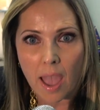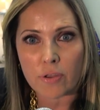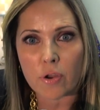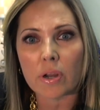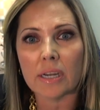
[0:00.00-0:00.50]

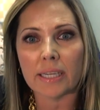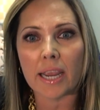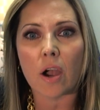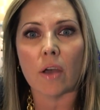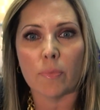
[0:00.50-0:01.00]
And you're going to
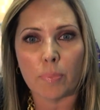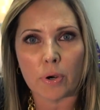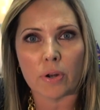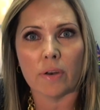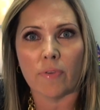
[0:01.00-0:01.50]
take on the
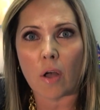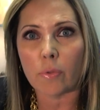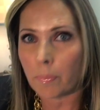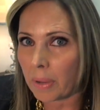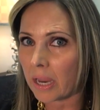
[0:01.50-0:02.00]
burden of all
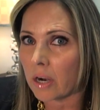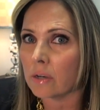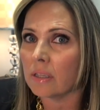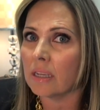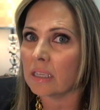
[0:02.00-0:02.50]
the
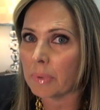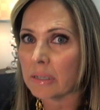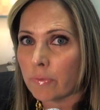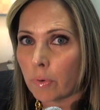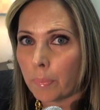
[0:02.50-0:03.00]
repairs and the
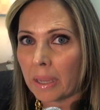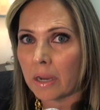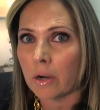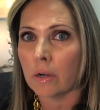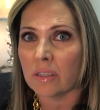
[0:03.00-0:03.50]
expense of the
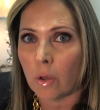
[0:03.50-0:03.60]
repairs,